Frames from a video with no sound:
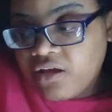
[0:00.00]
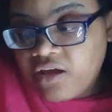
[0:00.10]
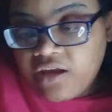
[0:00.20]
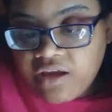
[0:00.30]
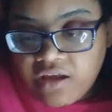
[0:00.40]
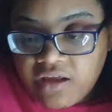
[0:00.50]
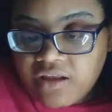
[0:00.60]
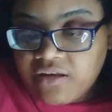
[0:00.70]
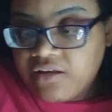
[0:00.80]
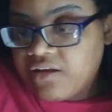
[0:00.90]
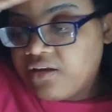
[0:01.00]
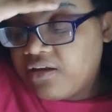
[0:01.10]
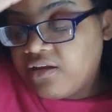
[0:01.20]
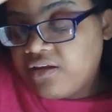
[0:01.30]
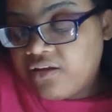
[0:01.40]
and
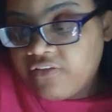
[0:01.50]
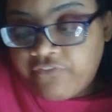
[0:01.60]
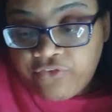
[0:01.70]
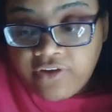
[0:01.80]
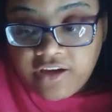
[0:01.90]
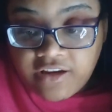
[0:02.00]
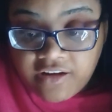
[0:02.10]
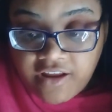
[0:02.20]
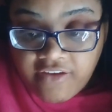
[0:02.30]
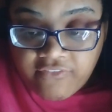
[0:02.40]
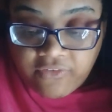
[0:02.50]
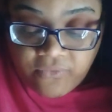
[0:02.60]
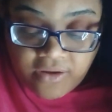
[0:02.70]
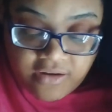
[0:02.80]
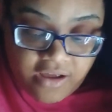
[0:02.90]
freaking
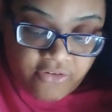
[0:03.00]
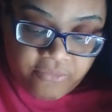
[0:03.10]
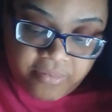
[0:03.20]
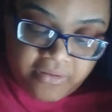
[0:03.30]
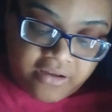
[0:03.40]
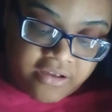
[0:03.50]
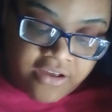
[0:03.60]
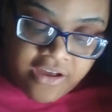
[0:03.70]
everyone out, but